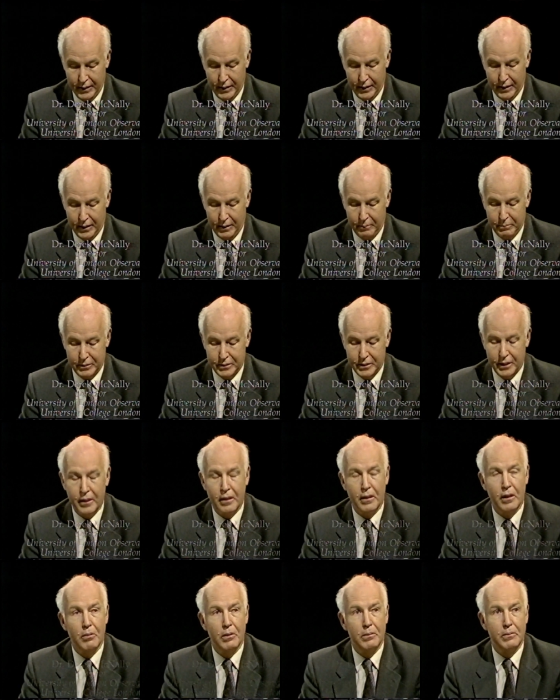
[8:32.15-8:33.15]
uh,
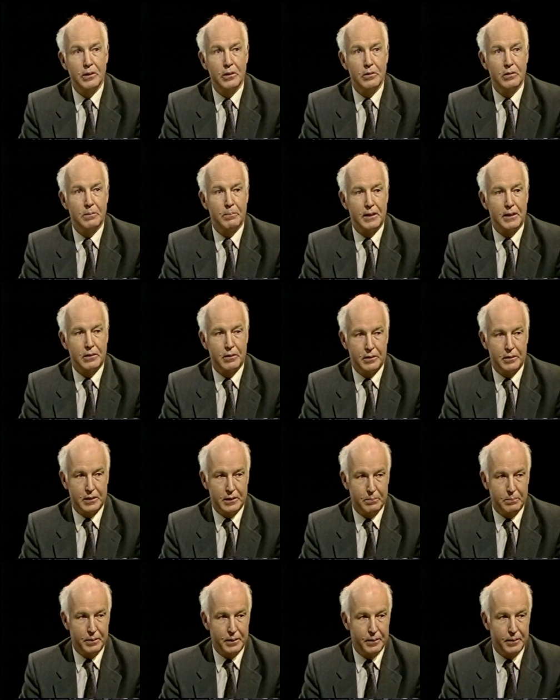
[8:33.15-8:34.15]
particularly when we do spectroscopy.